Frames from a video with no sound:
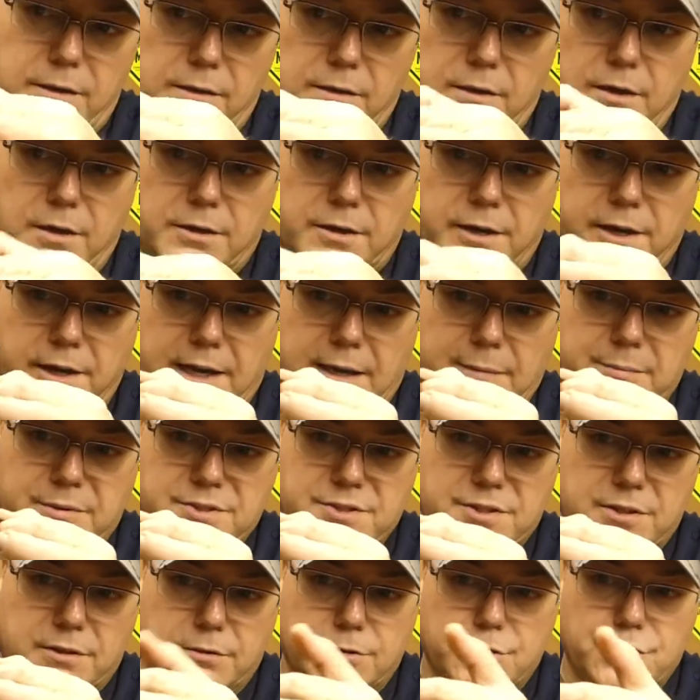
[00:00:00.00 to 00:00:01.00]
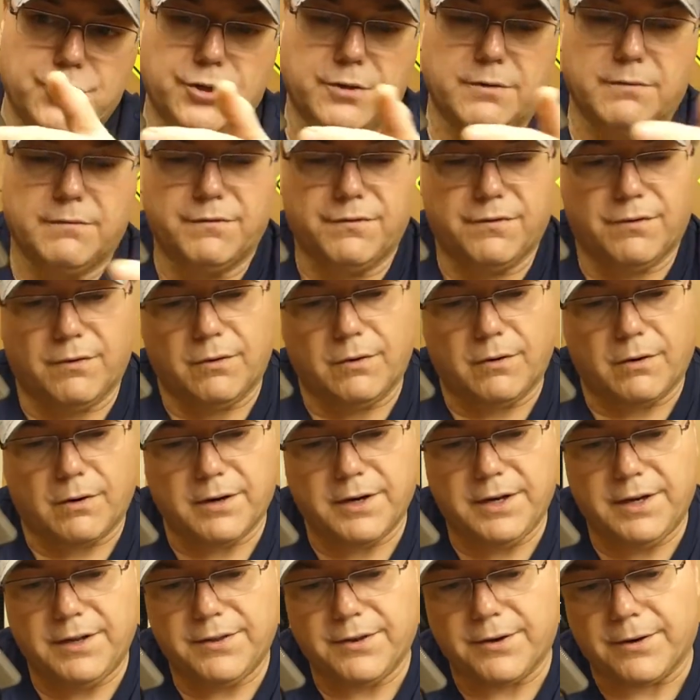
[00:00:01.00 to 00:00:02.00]
a longer cable solution
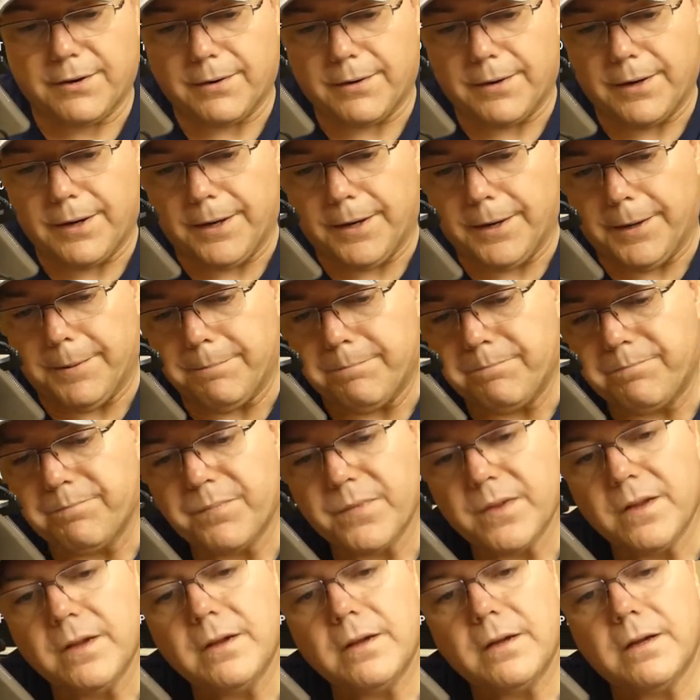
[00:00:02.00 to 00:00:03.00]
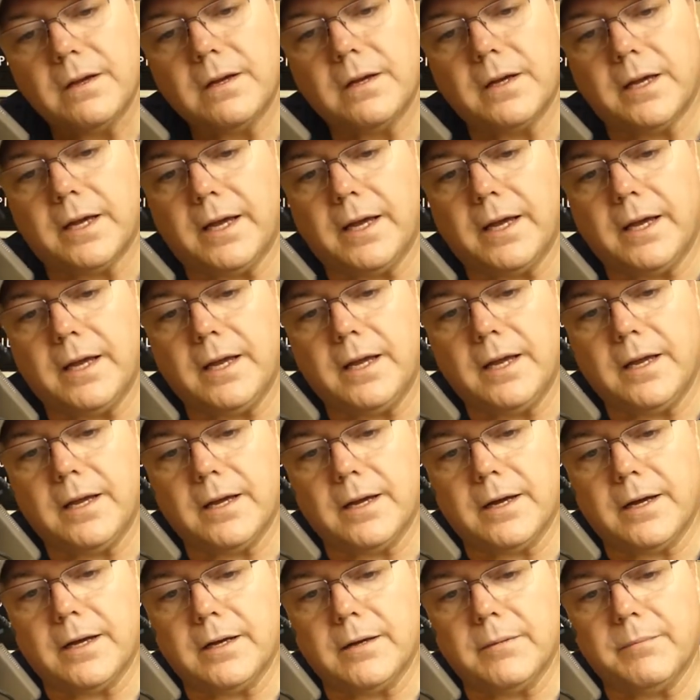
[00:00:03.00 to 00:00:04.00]
for either
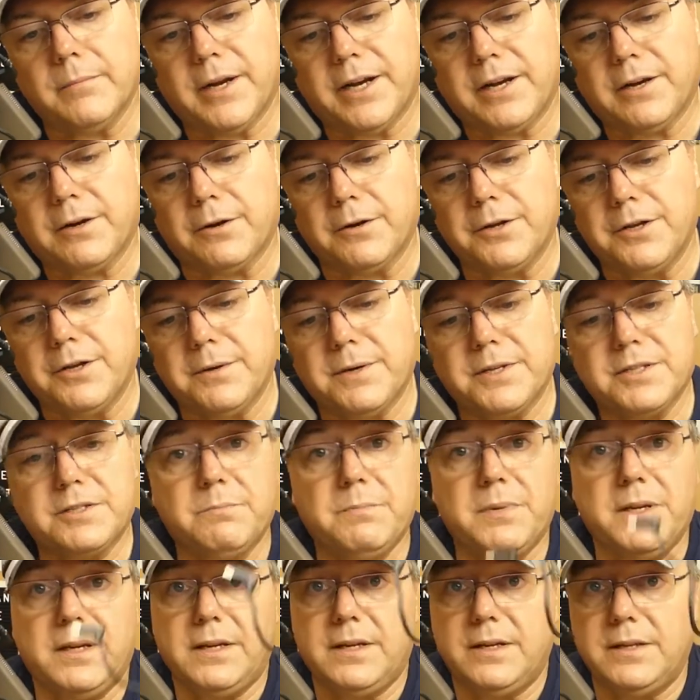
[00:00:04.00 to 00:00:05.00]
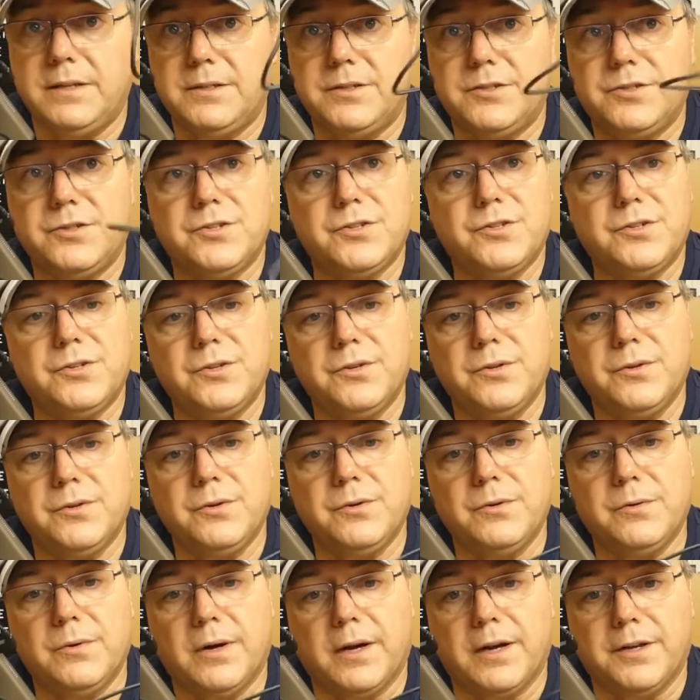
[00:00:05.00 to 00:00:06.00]
a micro USB
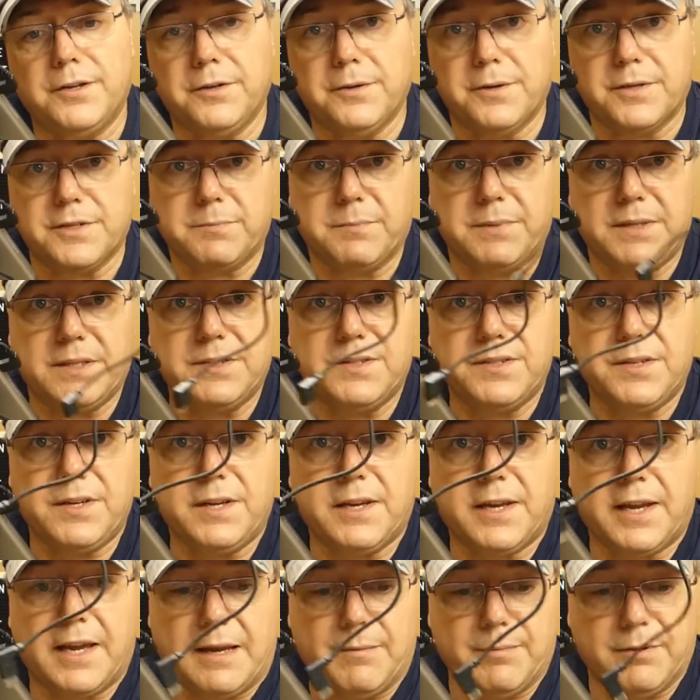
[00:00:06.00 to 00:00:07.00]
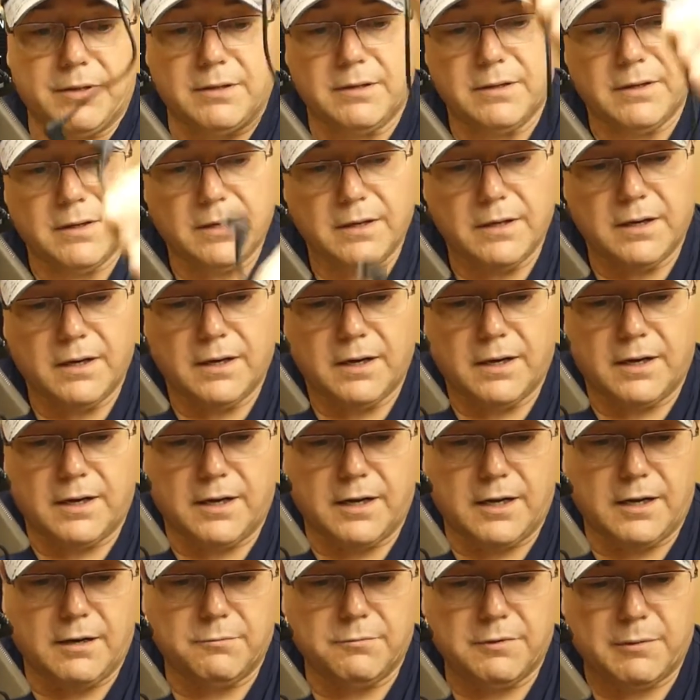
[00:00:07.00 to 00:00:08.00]
to USB-C cable,
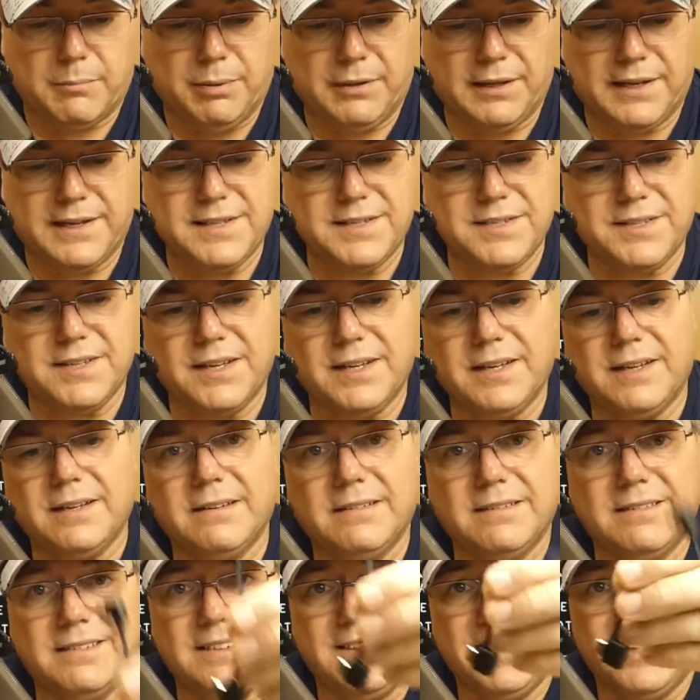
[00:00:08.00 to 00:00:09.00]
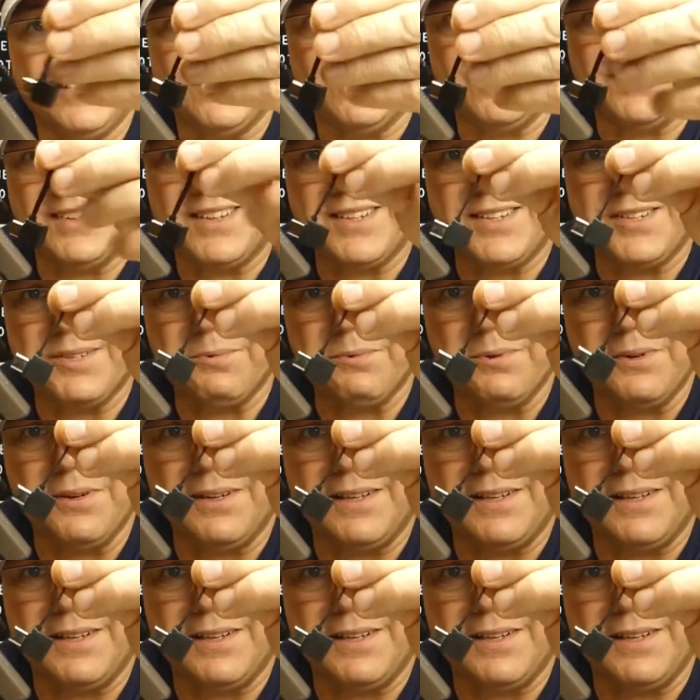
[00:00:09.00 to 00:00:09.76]
replacing this really